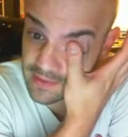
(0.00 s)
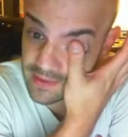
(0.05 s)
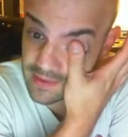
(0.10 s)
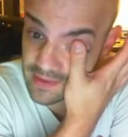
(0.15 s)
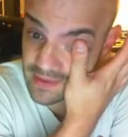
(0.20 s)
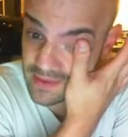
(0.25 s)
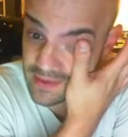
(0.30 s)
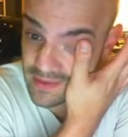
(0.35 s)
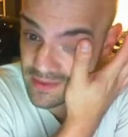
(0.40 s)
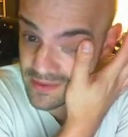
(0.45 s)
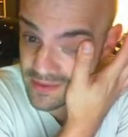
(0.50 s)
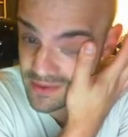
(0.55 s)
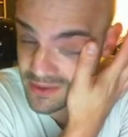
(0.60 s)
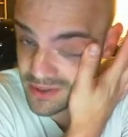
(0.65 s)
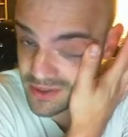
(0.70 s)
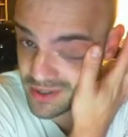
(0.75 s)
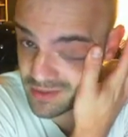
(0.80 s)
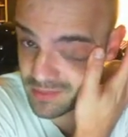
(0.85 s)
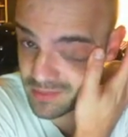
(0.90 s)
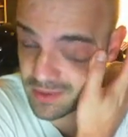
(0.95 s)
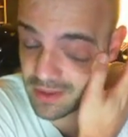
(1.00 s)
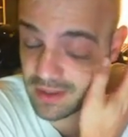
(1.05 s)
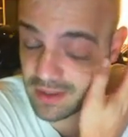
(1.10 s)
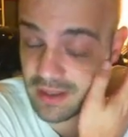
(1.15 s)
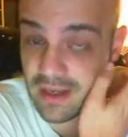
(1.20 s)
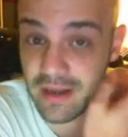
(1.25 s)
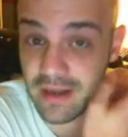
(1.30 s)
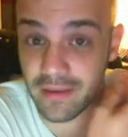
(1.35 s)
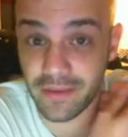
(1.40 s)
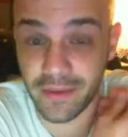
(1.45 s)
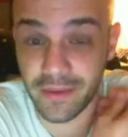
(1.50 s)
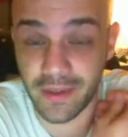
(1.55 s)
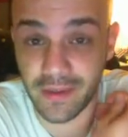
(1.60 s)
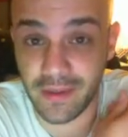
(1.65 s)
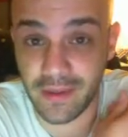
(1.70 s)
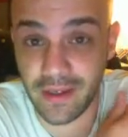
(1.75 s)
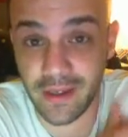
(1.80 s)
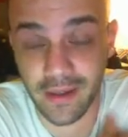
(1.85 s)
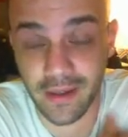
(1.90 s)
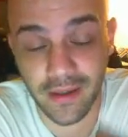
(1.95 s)
the censorship did not look at
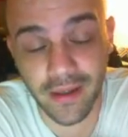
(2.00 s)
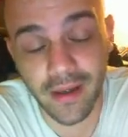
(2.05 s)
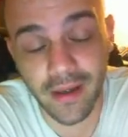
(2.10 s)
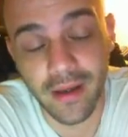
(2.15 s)
that,